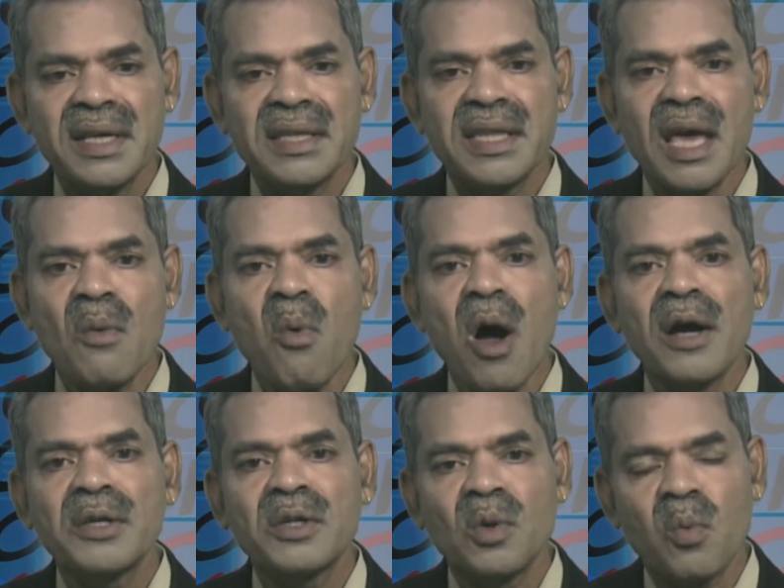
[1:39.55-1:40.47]
they
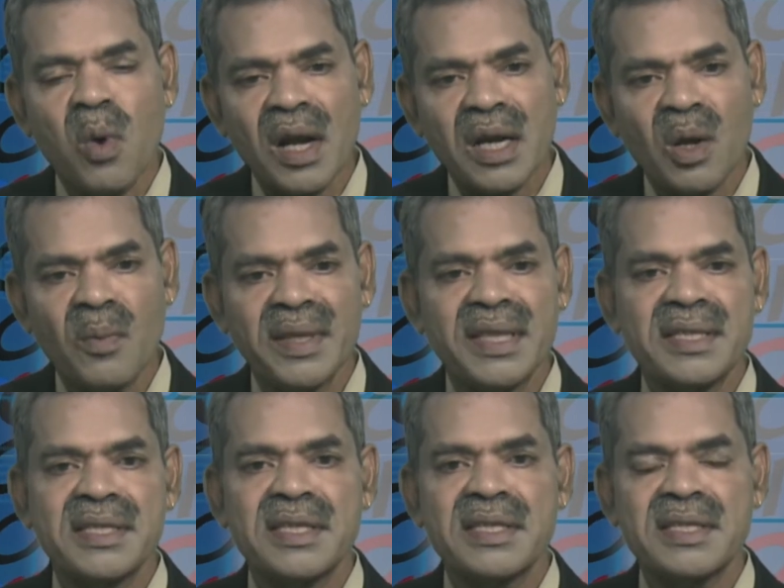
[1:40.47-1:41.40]
want to work with the
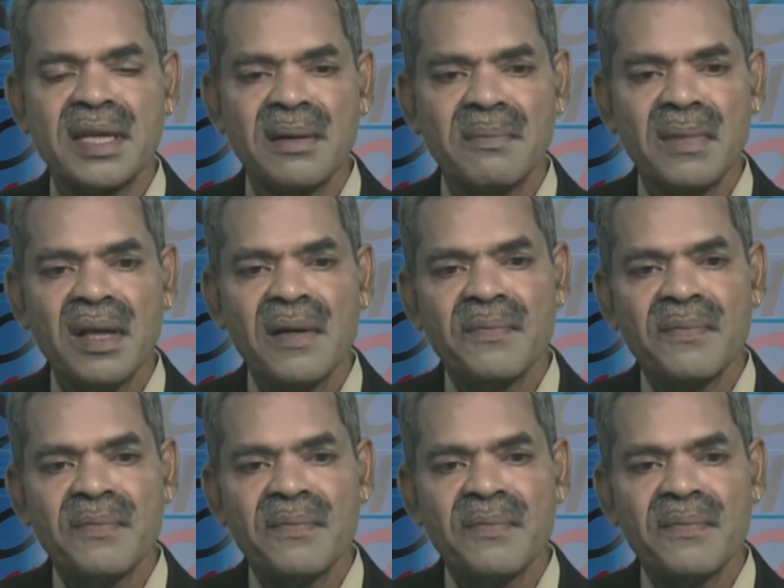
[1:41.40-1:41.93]
system,